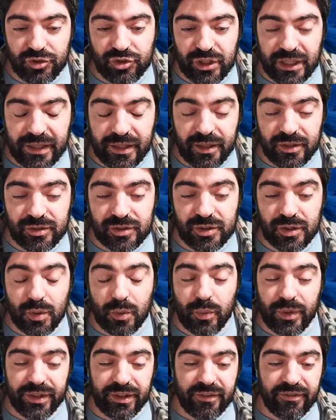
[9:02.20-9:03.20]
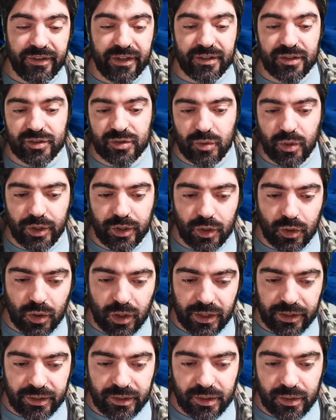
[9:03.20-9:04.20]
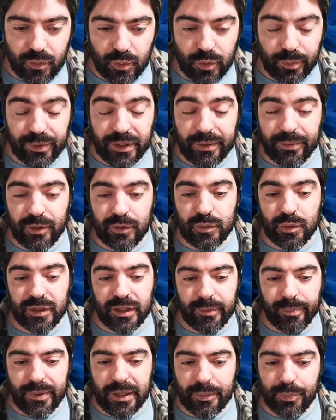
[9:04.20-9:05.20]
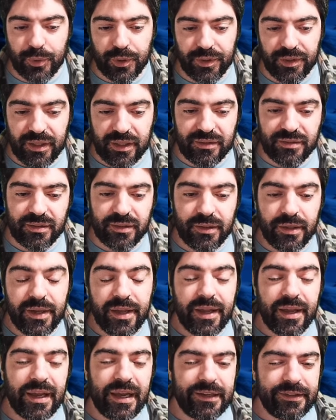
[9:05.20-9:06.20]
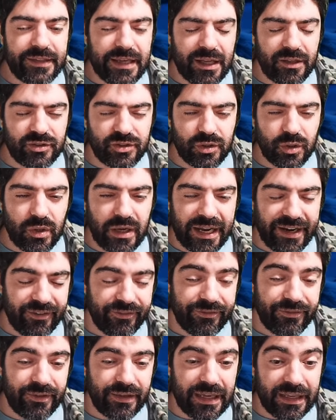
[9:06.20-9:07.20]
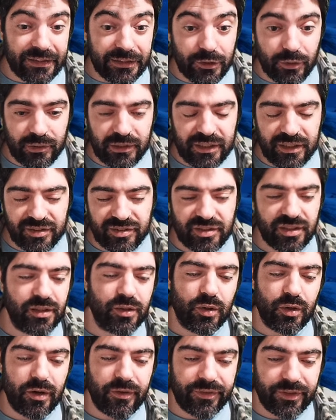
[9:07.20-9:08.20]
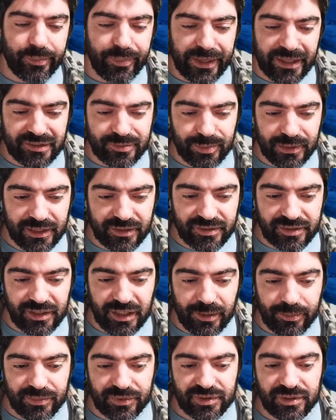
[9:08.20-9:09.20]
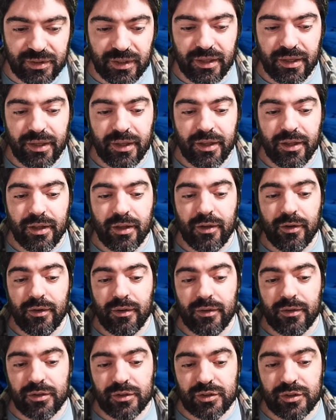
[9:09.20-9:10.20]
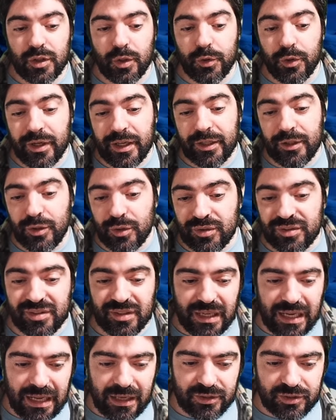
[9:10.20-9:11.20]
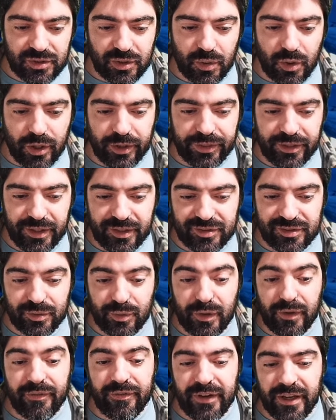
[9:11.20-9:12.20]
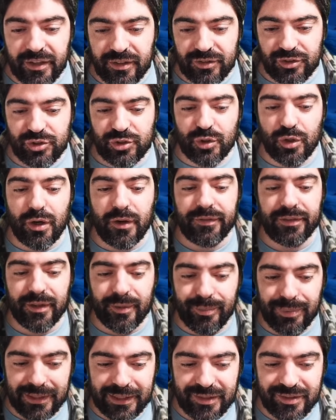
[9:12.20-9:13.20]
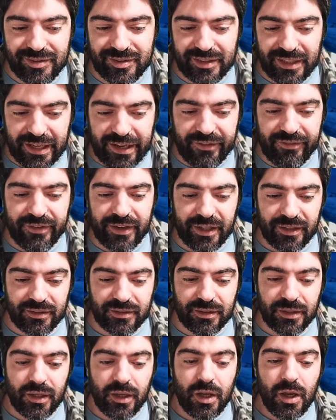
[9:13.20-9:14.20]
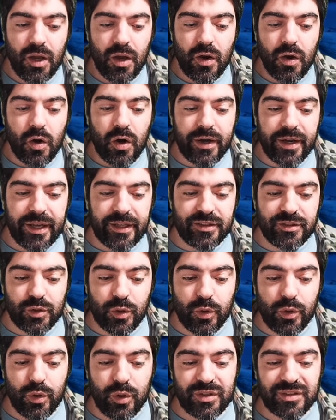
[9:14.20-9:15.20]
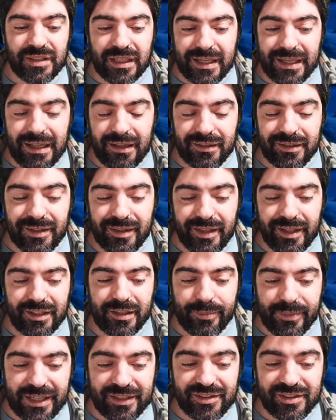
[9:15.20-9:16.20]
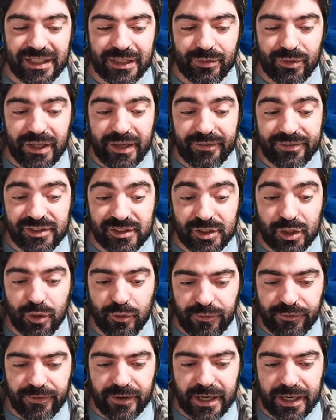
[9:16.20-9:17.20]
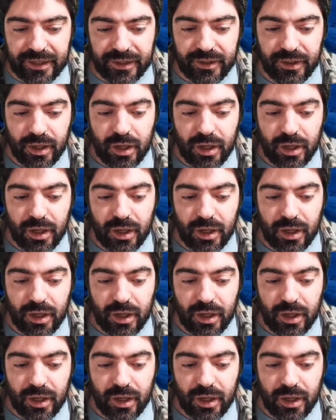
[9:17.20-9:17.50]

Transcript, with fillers: channel so when the event is going on, we'll be able to keep up with it. And also I have a new list of the best blitz teams, so you can use also on this Revenge of the Blitz event. Okay, so those are all the data mines that we have so far